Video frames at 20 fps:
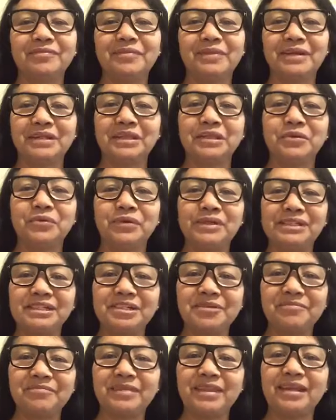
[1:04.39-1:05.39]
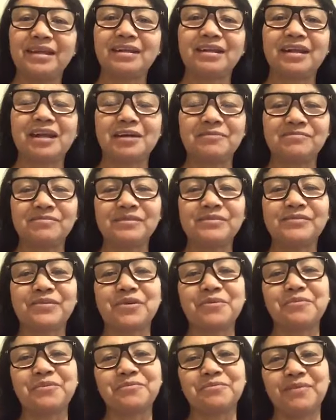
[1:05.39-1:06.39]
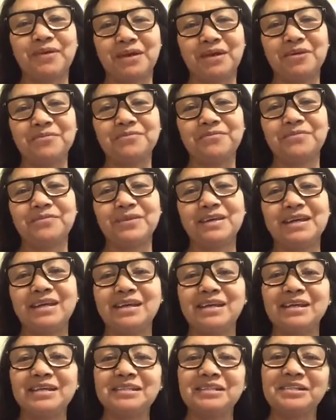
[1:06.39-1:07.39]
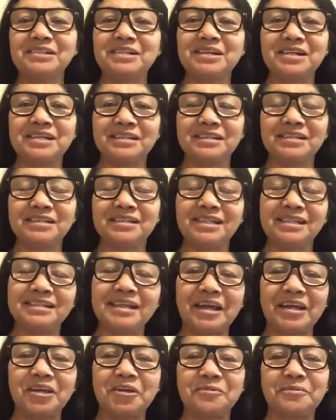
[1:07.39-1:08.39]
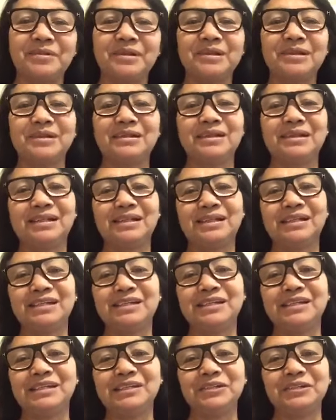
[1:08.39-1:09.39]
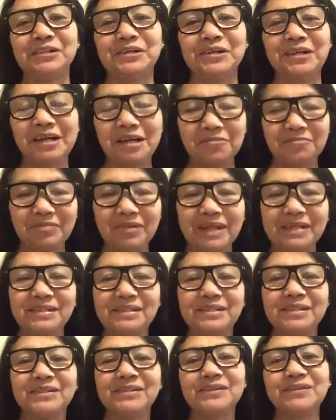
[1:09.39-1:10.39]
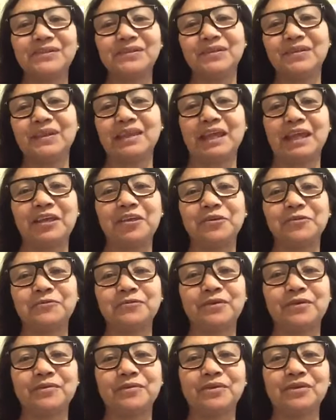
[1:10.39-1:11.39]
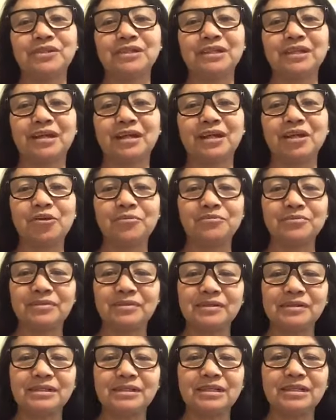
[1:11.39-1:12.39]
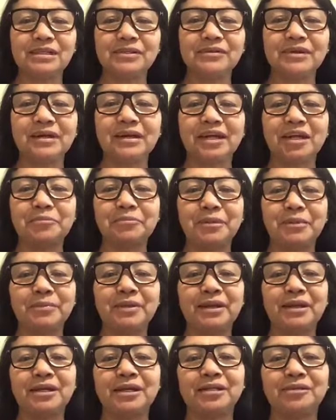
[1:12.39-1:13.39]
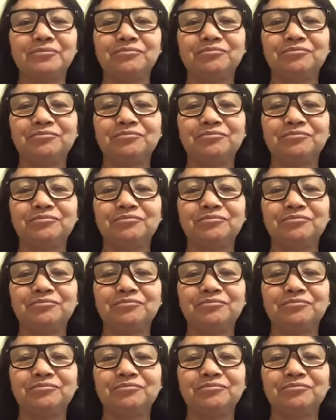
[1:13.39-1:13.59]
but the wisdom that comes from above is de desirable so god bless you thank you for watching and hope to see you again bye bye